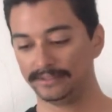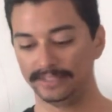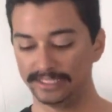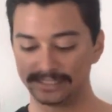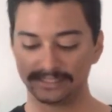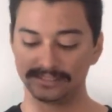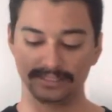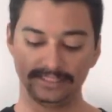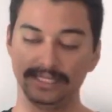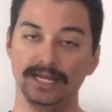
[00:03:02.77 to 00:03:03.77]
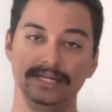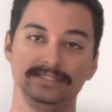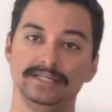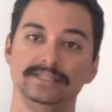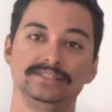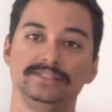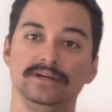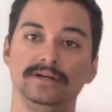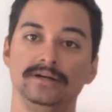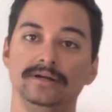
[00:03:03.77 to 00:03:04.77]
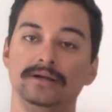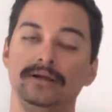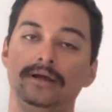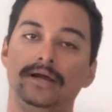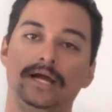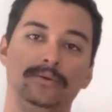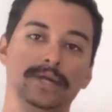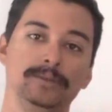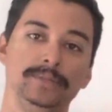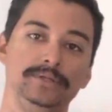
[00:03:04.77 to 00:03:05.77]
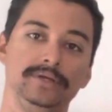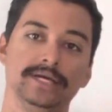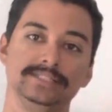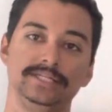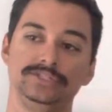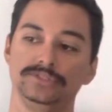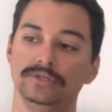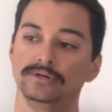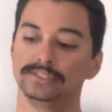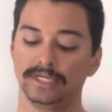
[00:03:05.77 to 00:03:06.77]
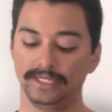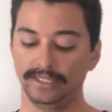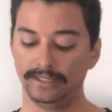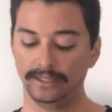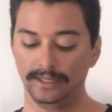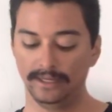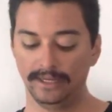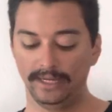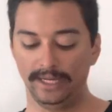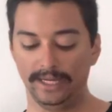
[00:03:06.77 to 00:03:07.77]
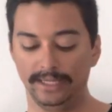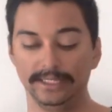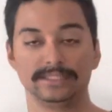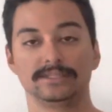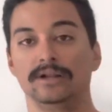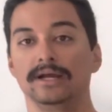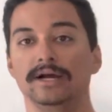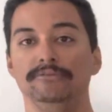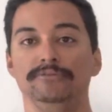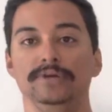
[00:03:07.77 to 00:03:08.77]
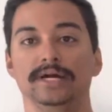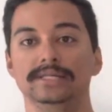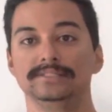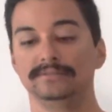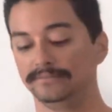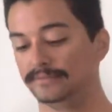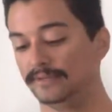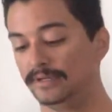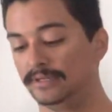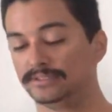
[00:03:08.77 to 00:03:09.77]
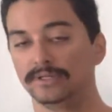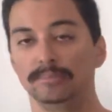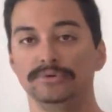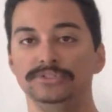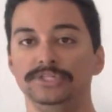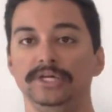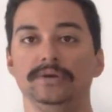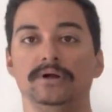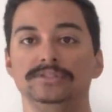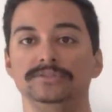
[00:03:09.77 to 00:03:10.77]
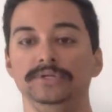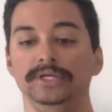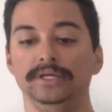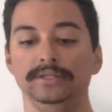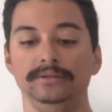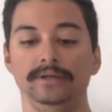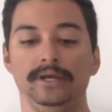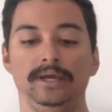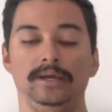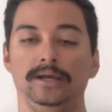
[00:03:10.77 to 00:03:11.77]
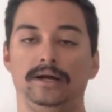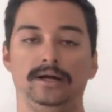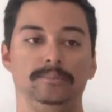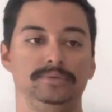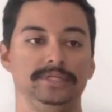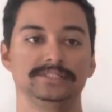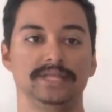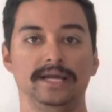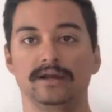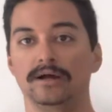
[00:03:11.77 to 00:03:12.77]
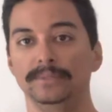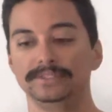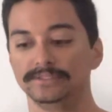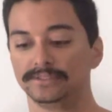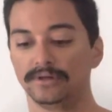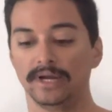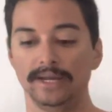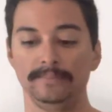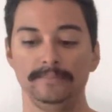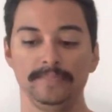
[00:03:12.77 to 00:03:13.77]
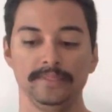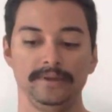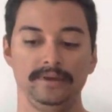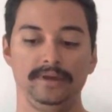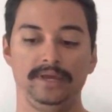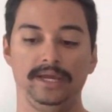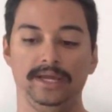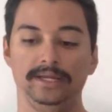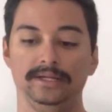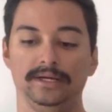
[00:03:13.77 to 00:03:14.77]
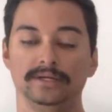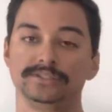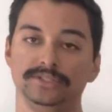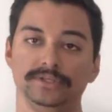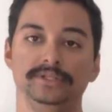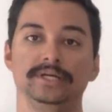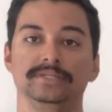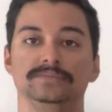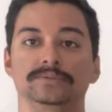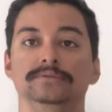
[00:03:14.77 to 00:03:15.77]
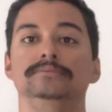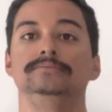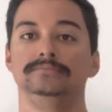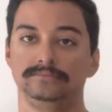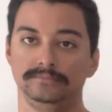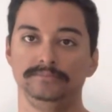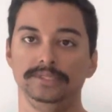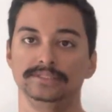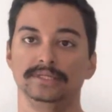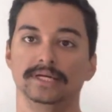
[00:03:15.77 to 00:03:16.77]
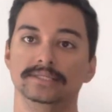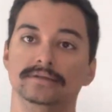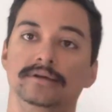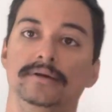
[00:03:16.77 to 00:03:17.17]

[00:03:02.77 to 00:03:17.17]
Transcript: this is a 10 out of 10 stunner. I recommend you guys get your nose on it. And that's all I got for you guys. So I appreciate you all tuning in. Please like, comment, subscribe, and I'll see you on the next one. Peace, guys.